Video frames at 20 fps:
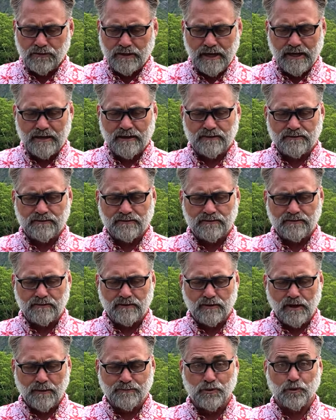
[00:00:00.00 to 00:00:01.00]
That is
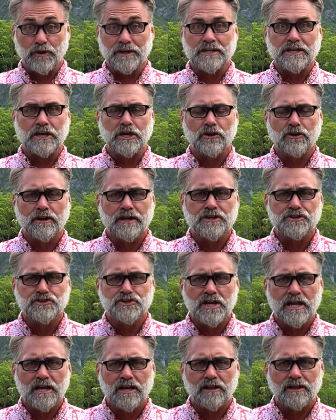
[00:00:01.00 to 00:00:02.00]
up to a year in
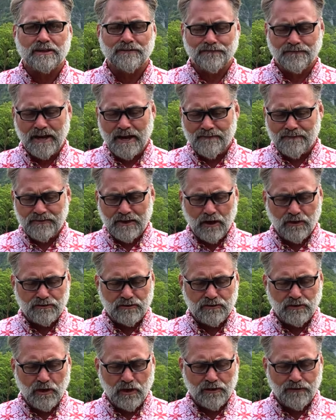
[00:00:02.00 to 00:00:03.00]
jail and
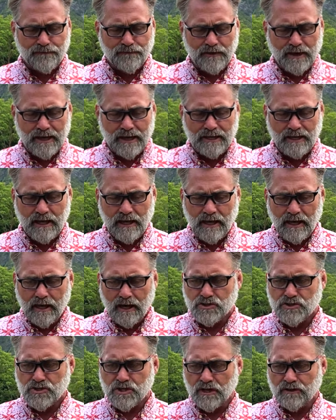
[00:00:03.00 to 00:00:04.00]
$5,000 fine
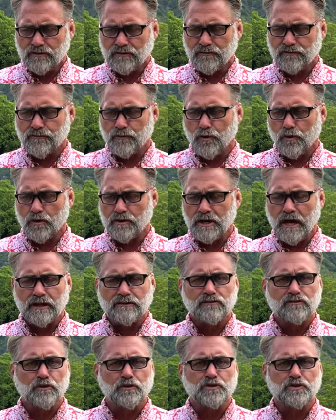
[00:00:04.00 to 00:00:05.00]
just for
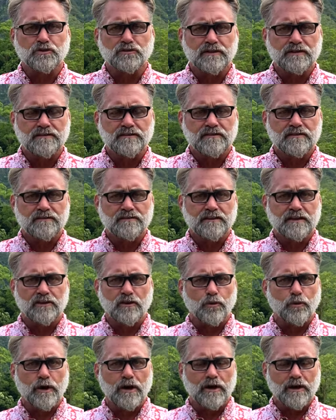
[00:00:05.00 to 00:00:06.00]
not social distancing
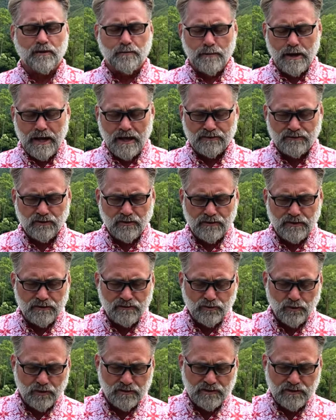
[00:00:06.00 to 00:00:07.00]
or wearing a mask or
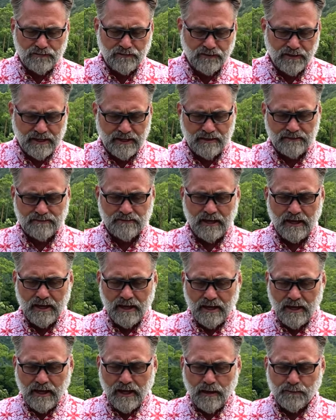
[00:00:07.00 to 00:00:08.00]
these sorts of things.
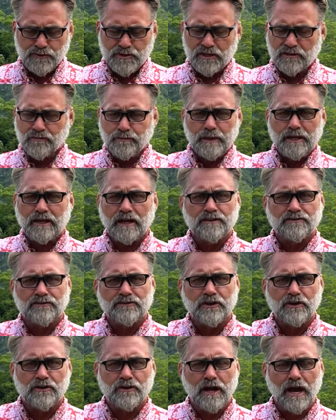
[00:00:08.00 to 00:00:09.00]
Um, just because
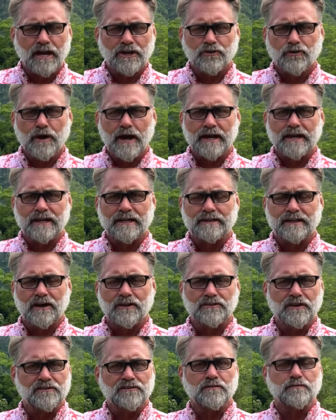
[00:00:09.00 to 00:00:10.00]
they're not cracking
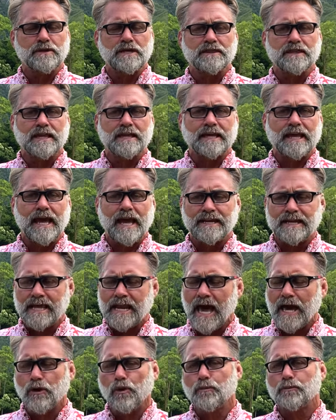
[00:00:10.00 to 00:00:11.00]
down doesn't mean they can't.
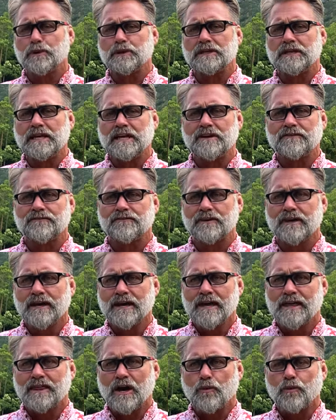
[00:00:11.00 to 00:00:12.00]
And I don't believe
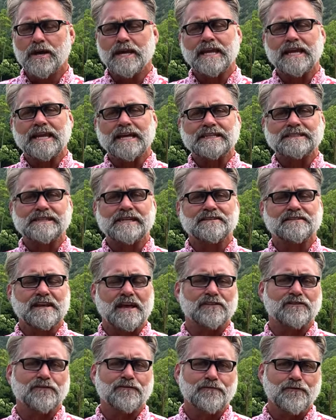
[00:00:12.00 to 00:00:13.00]
that we can exist
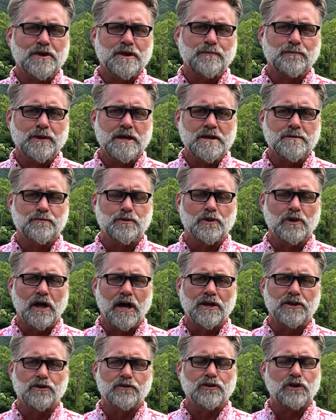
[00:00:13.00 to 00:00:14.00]
as free people
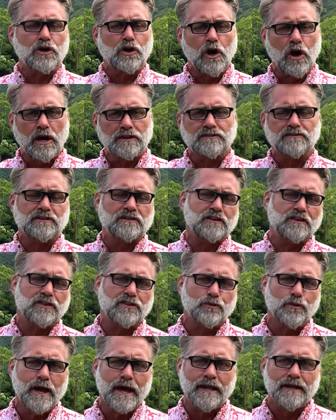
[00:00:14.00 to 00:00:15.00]
under the constant
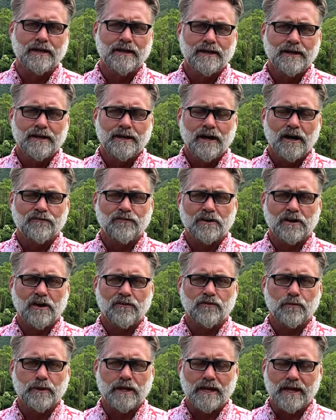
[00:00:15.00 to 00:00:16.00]
threat of a
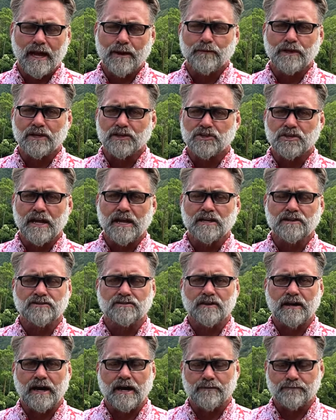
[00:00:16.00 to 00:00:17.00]
government. And I'm going to
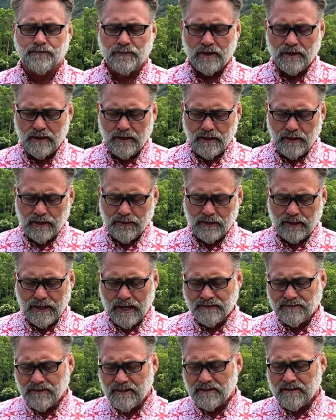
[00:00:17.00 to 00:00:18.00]
change that. And the
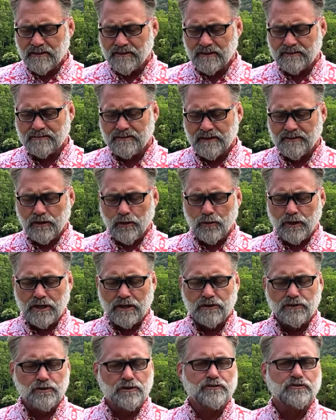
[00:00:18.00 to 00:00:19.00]
last thing that they said they were going
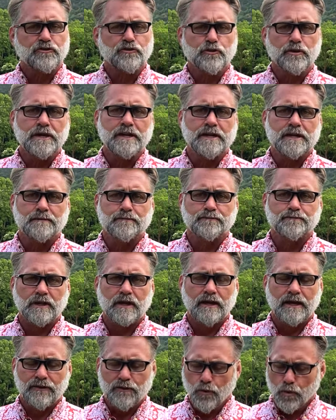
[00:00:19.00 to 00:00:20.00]
to do is treat it.
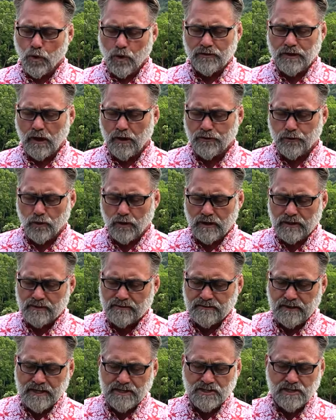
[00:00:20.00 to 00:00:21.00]
And the World Health
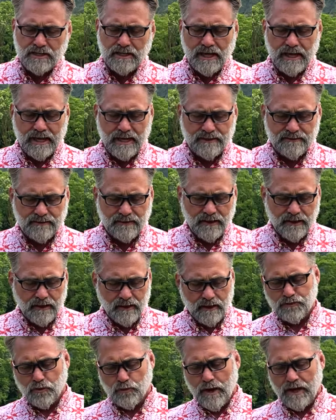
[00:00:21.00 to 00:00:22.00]
Organization and
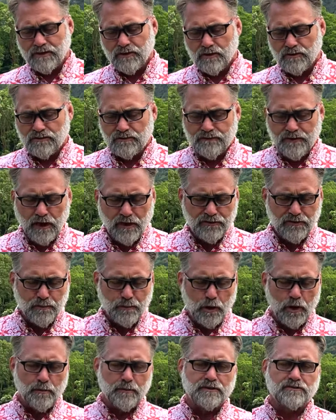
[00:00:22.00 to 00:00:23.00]
directors of health
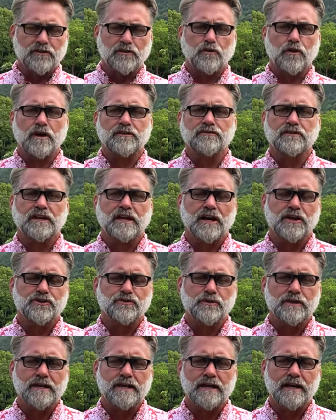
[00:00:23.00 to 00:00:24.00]
departments across the
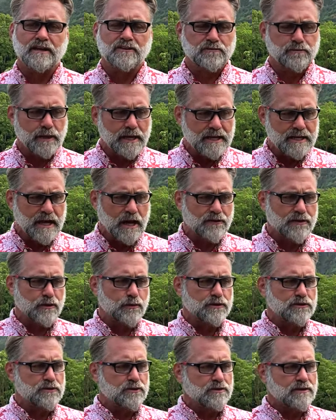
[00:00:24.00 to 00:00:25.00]
country explained how they
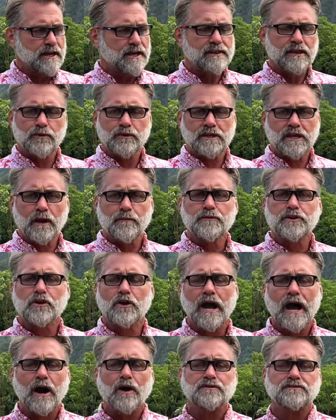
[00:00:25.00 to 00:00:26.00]
would do that. They would come to your
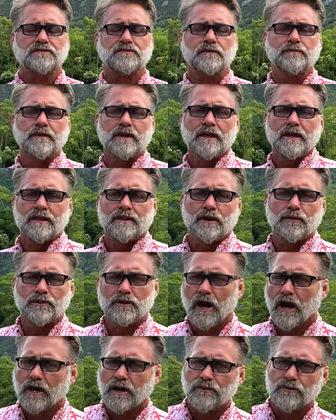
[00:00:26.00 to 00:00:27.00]
house, they would
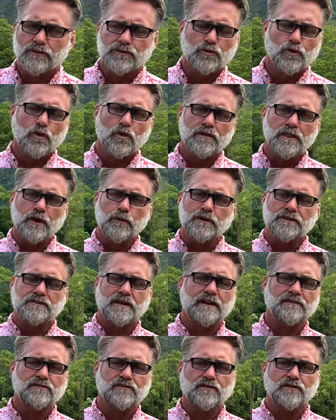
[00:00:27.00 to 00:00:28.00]
knock on the door, they would
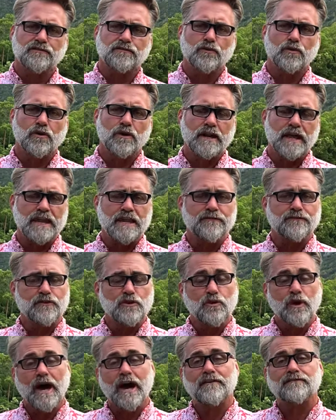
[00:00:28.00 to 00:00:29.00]
test you for it, and if
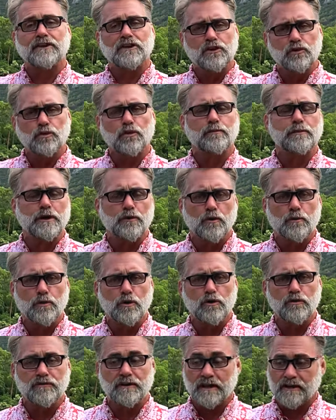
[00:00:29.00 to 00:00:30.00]
you have it, you will be
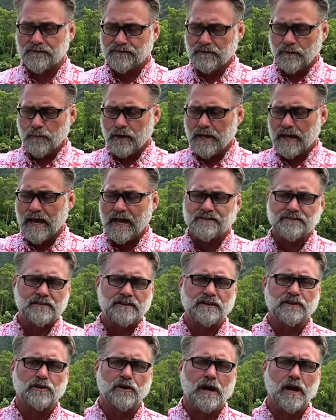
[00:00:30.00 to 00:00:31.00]
removed. And if somebody has it
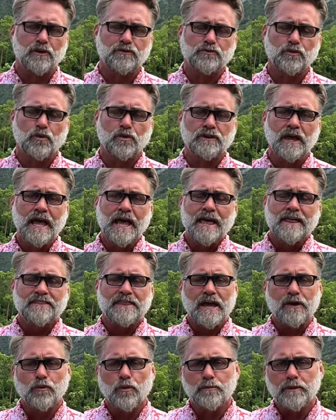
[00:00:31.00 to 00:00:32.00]
in your household,
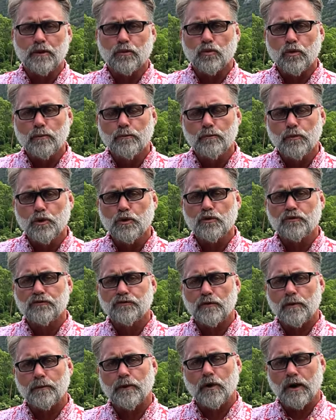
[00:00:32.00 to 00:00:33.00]
they will be removed
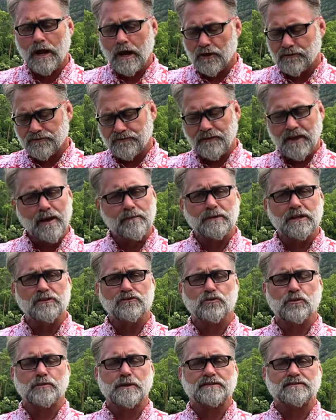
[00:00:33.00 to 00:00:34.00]
from your house.
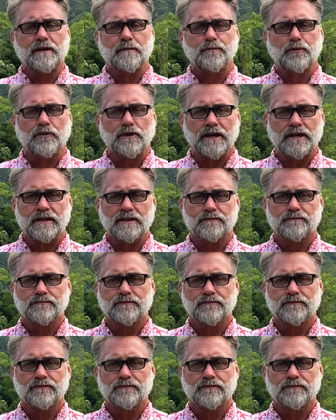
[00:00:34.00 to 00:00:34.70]
Families will be separated.